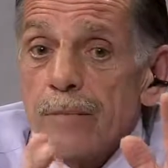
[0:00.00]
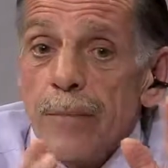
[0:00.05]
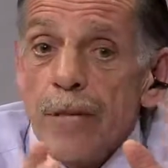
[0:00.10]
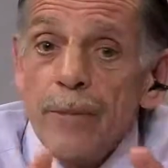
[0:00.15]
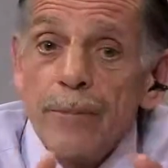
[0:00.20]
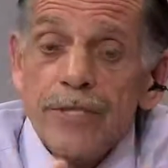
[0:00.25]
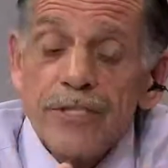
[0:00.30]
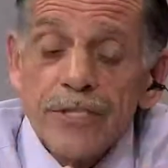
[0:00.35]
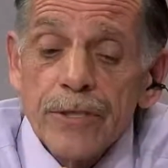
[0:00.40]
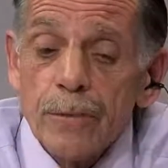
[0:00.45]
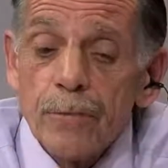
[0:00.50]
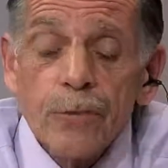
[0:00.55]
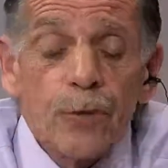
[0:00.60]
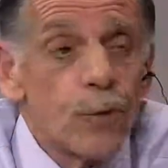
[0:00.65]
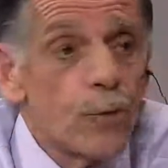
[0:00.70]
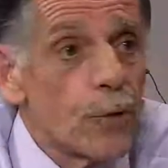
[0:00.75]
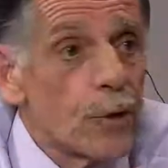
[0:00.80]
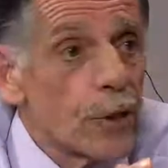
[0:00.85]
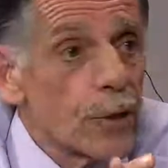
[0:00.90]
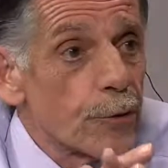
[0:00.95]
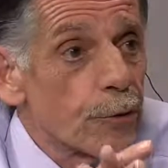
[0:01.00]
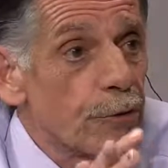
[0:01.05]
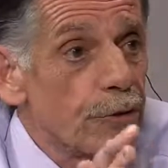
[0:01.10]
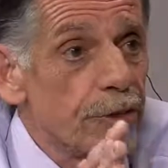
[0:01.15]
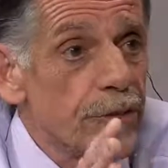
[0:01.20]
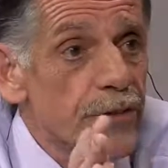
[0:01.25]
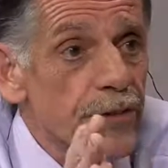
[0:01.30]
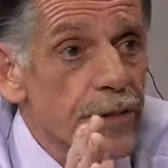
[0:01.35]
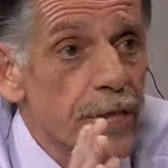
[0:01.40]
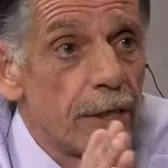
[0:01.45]
Maybe something will work with
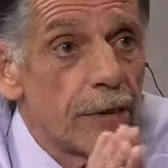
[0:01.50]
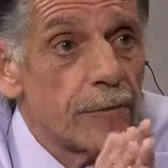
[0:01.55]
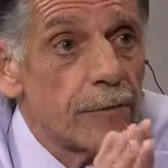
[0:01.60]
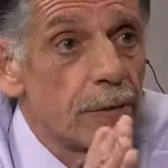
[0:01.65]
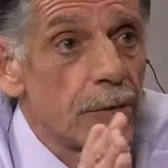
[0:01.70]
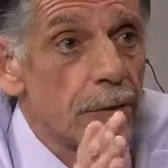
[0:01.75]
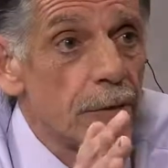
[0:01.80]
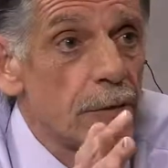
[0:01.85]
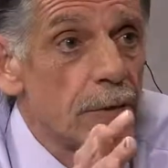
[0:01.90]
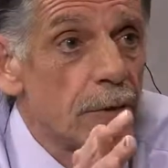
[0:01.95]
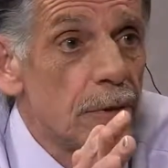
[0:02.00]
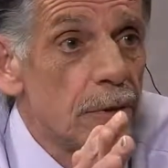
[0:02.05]
your schedule.